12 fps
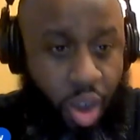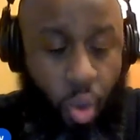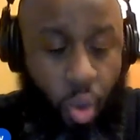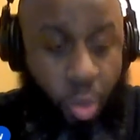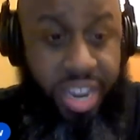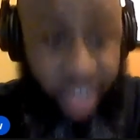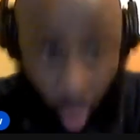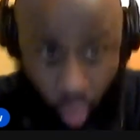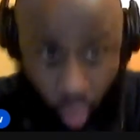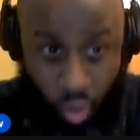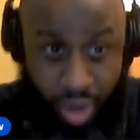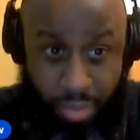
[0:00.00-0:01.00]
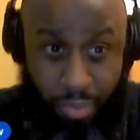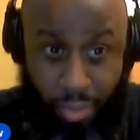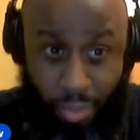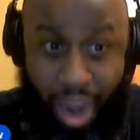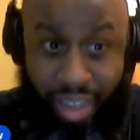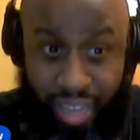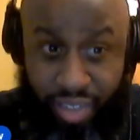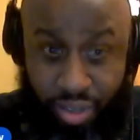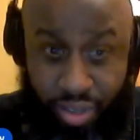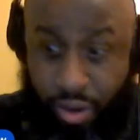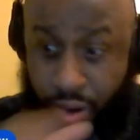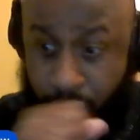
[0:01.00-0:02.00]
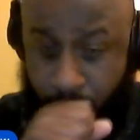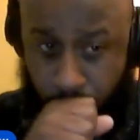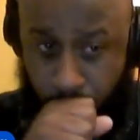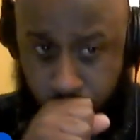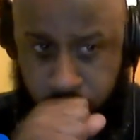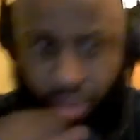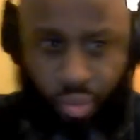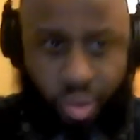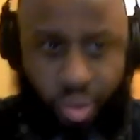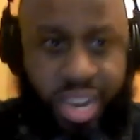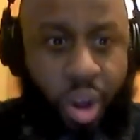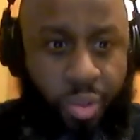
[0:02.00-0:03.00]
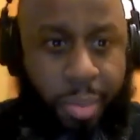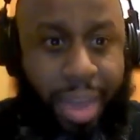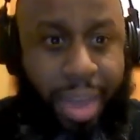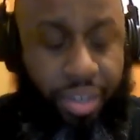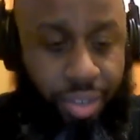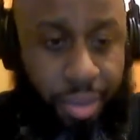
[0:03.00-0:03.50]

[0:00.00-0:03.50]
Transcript: We know what Brock Lesnar, we know the matchup